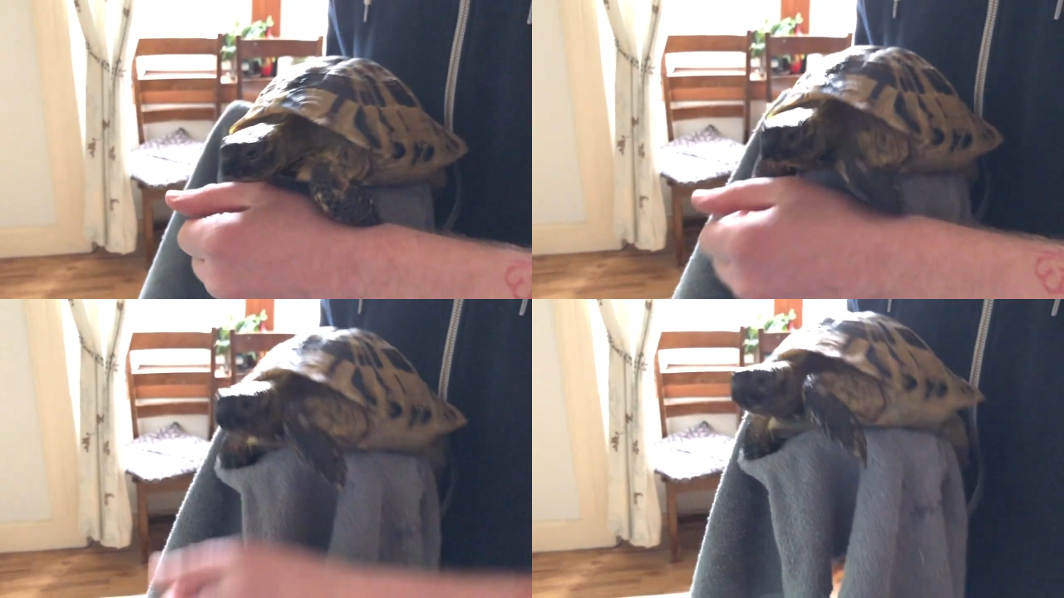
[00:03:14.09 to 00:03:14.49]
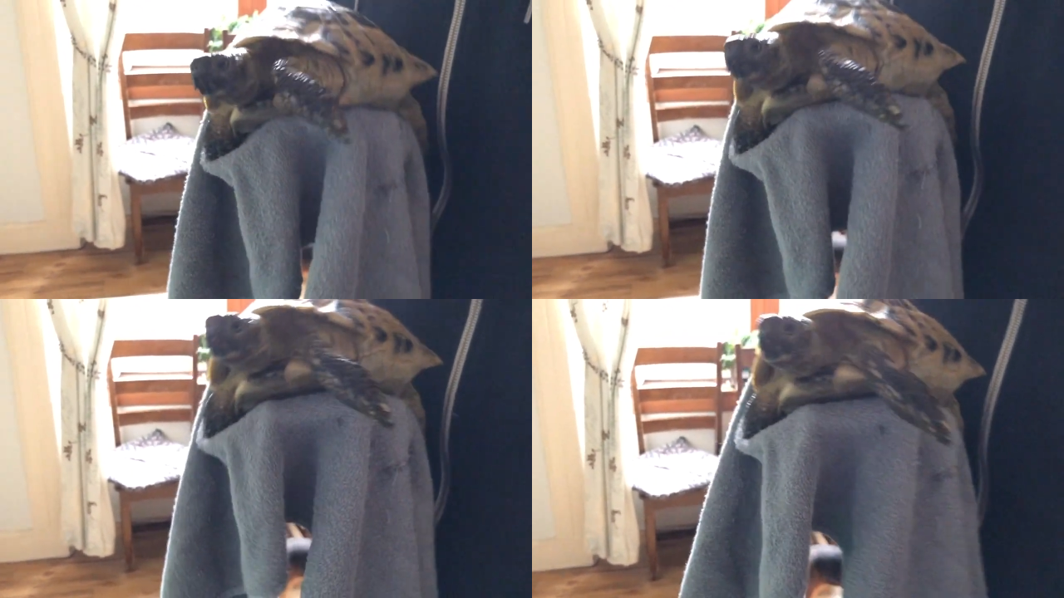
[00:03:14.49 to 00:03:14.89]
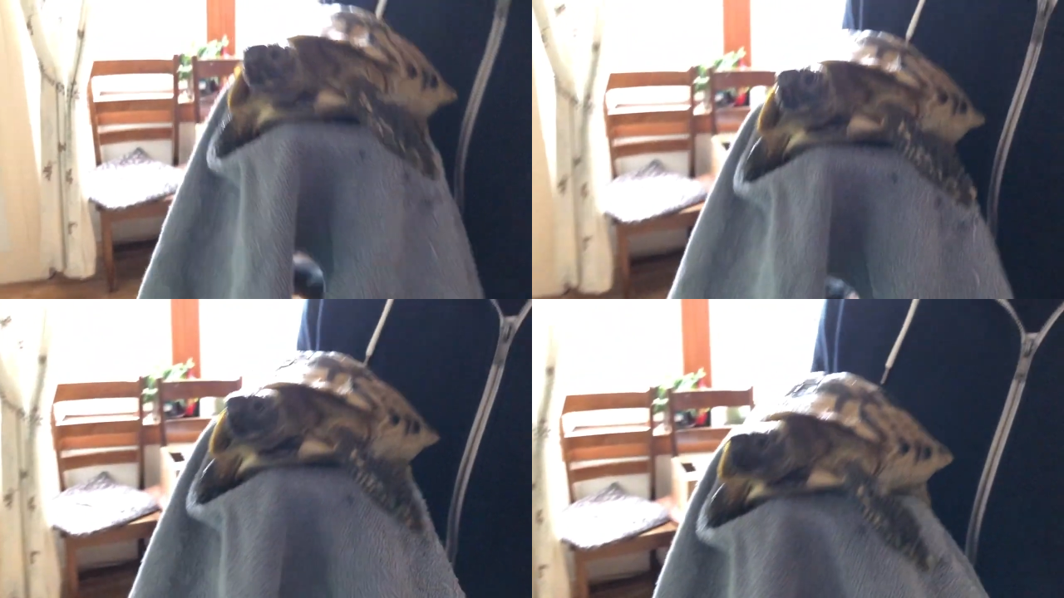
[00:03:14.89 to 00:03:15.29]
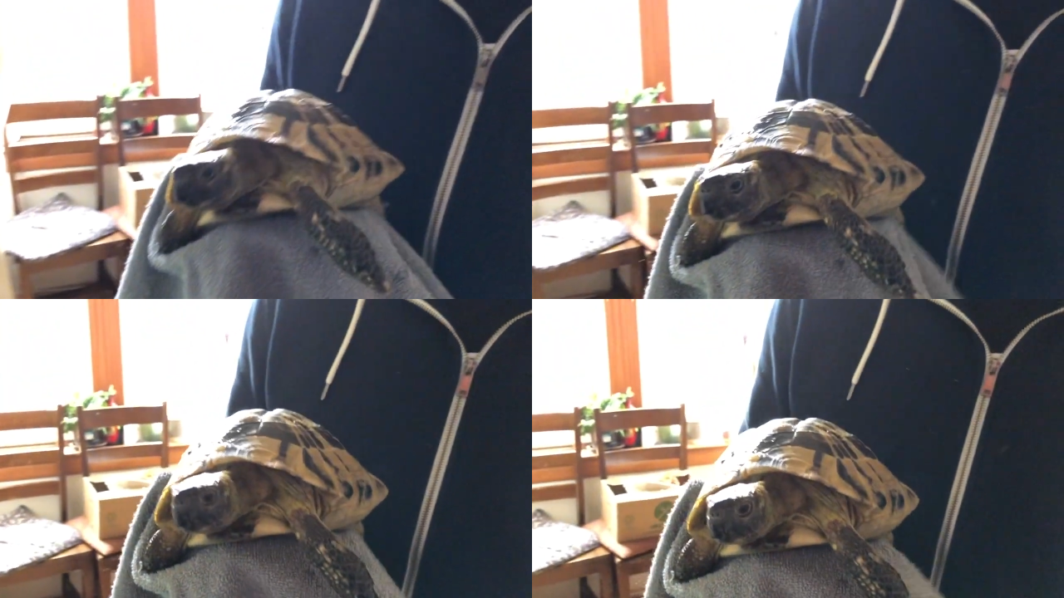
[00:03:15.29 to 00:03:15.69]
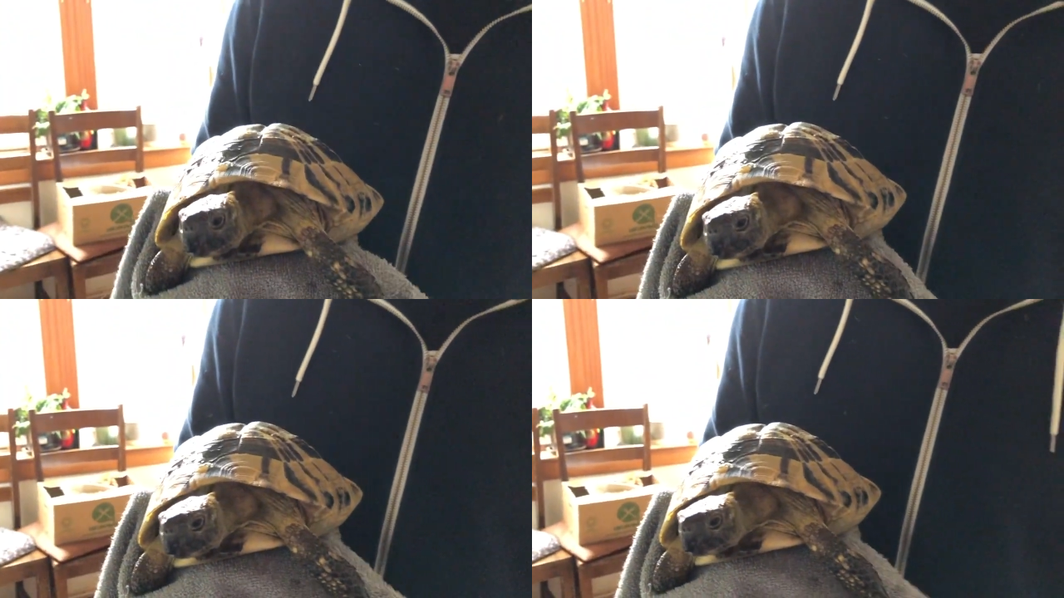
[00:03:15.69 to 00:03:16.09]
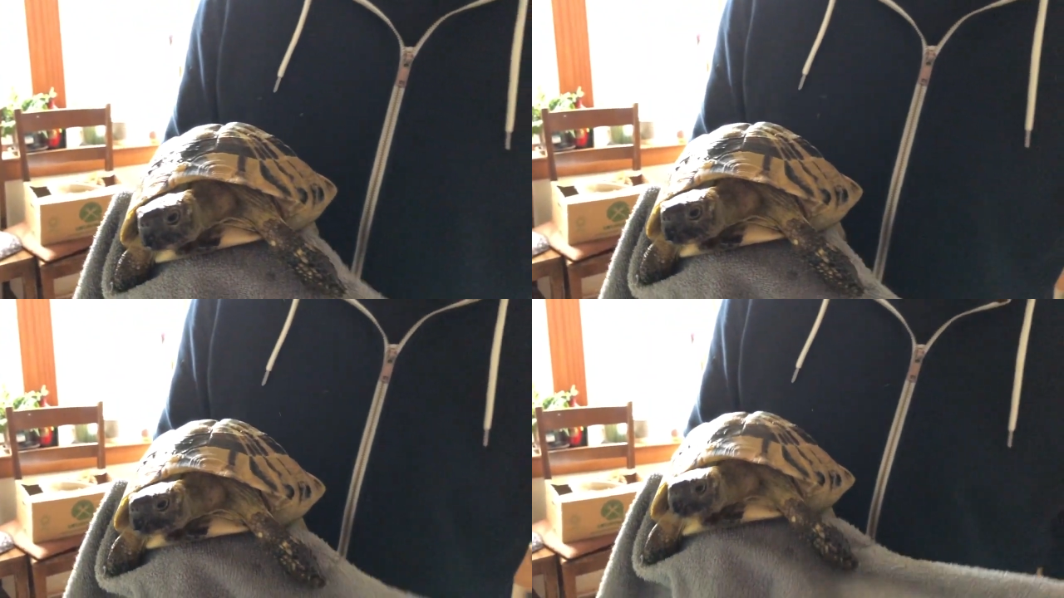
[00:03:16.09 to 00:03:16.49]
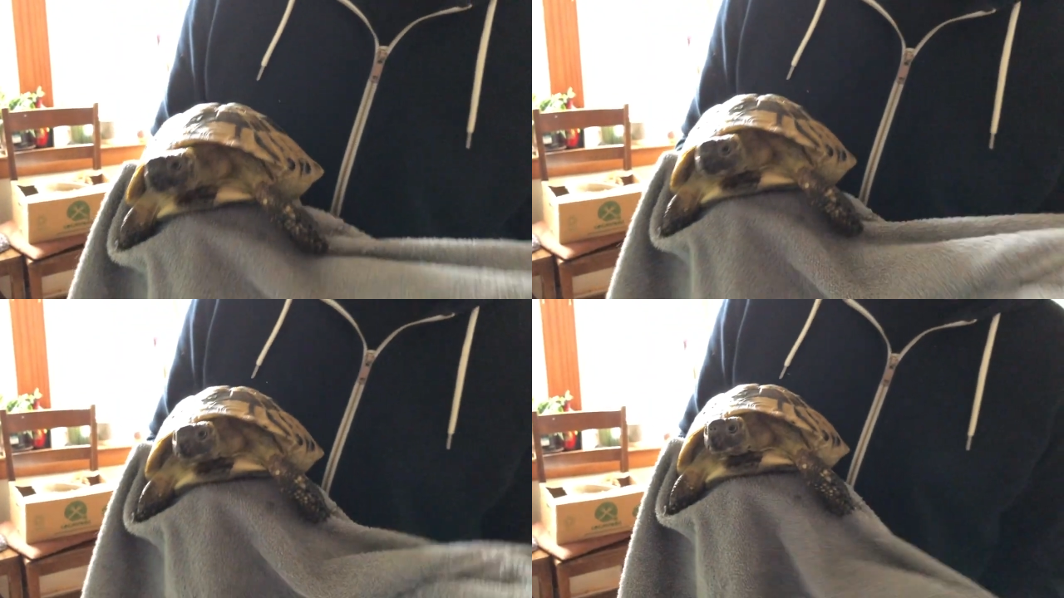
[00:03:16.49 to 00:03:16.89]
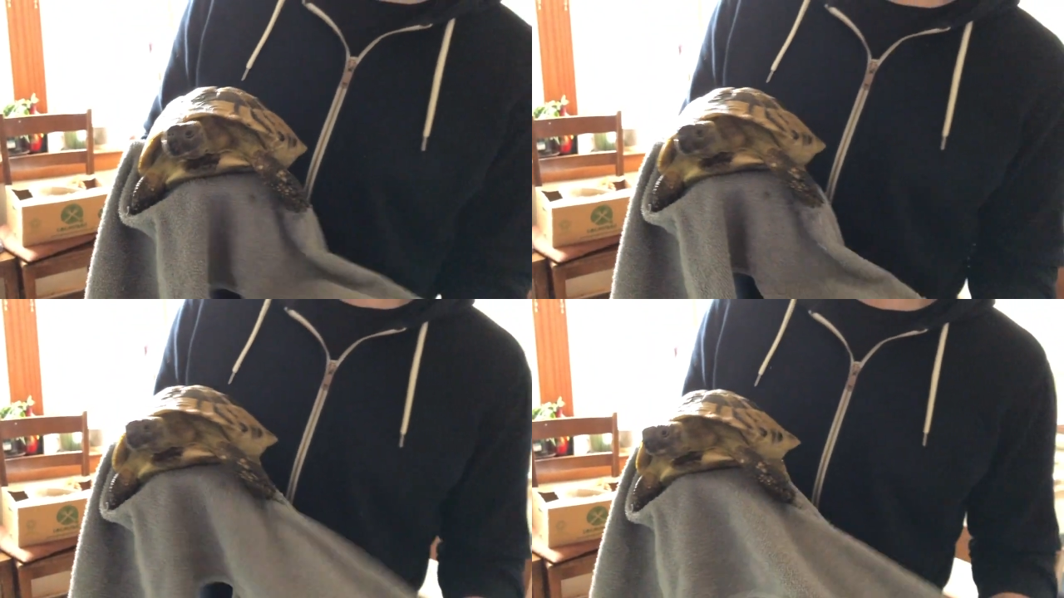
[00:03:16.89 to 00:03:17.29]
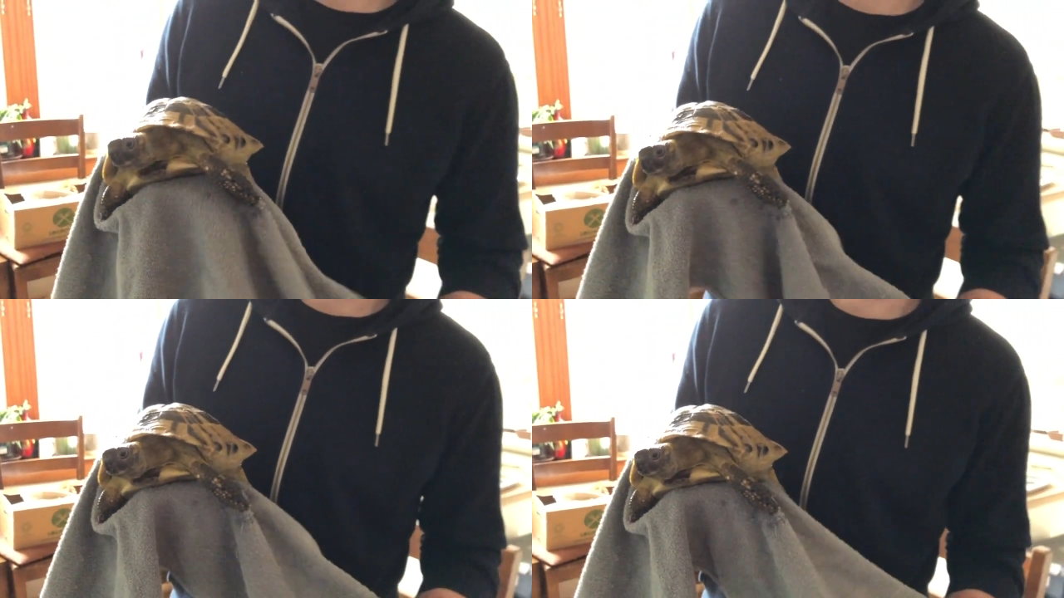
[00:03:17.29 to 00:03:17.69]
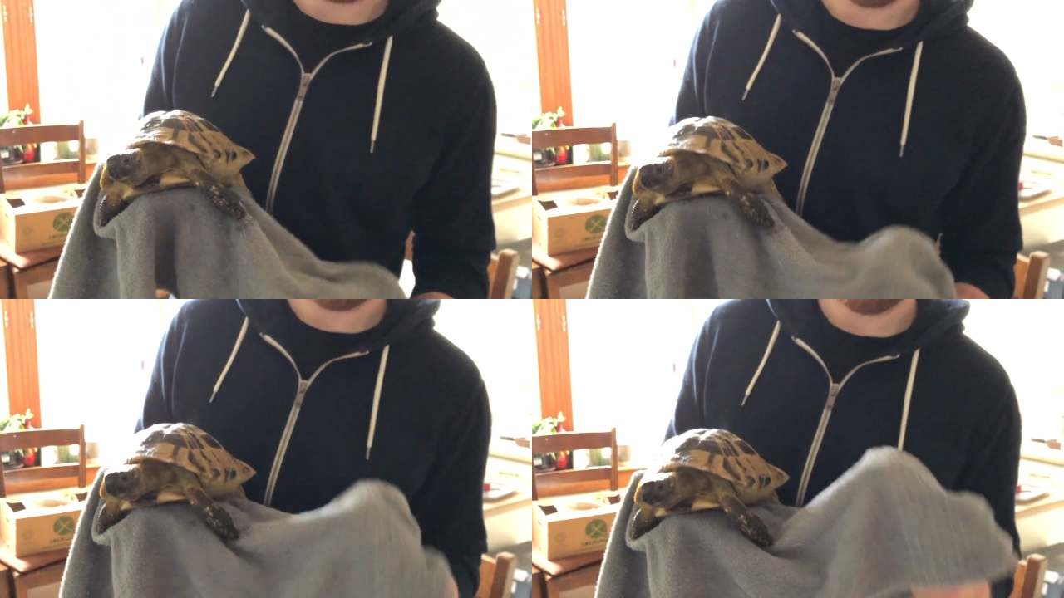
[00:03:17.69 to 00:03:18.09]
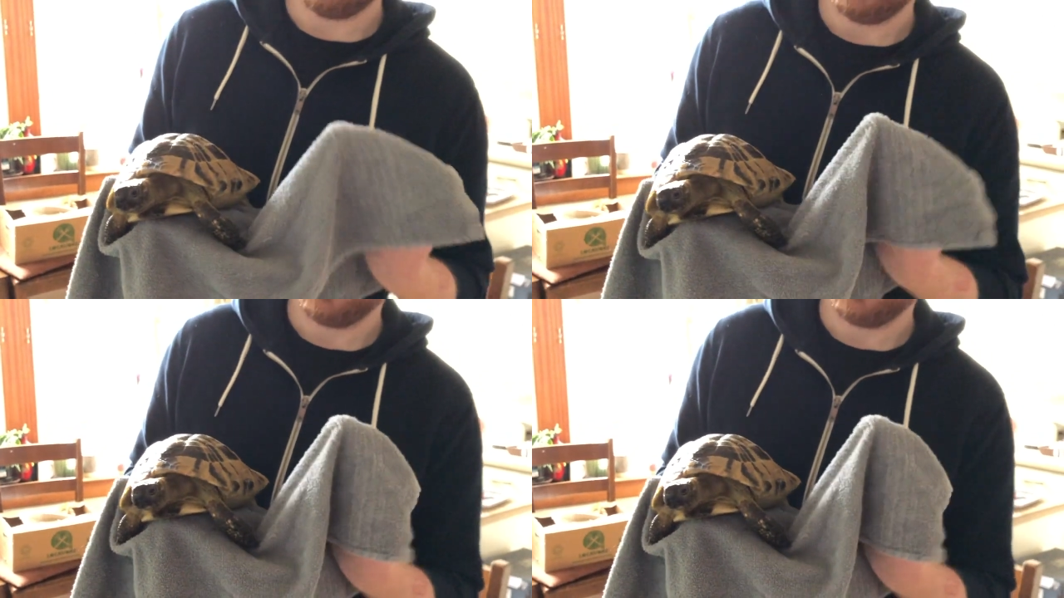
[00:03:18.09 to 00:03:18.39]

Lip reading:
Nobody's mouth can be seen.